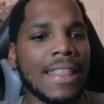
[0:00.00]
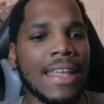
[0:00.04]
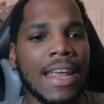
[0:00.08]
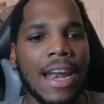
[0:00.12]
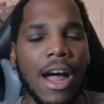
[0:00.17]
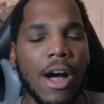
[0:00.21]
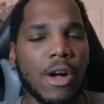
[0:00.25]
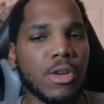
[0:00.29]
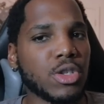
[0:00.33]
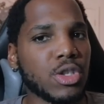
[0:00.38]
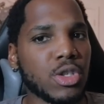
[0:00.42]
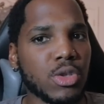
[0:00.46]
Then
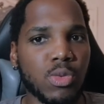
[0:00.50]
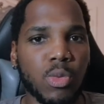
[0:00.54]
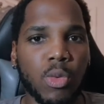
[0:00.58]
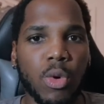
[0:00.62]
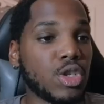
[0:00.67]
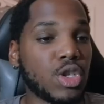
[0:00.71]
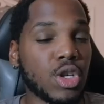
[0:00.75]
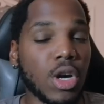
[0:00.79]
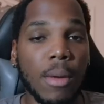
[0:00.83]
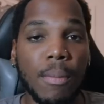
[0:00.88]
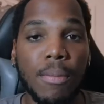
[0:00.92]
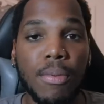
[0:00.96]
I'll just
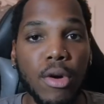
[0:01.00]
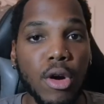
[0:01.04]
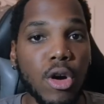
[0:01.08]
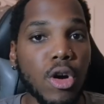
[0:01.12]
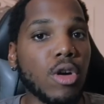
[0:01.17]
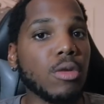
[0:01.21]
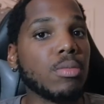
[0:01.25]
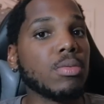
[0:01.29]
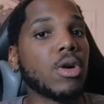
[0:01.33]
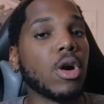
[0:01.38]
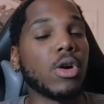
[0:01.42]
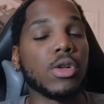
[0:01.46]
jump
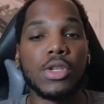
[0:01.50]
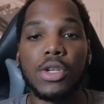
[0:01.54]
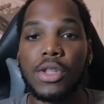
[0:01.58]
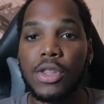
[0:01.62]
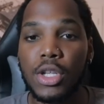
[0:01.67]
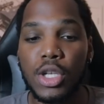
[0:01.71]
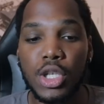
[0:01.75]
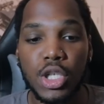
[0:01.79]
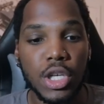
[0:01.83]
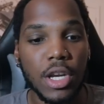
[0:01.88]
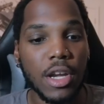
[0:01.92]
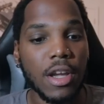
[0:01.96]
rope, go to
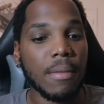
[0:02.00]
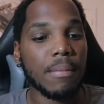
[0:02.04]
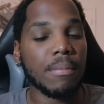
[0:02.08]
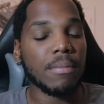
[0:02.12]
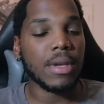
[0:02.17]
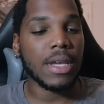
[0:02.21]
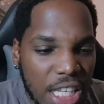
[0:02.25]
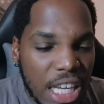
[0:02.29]
the gym,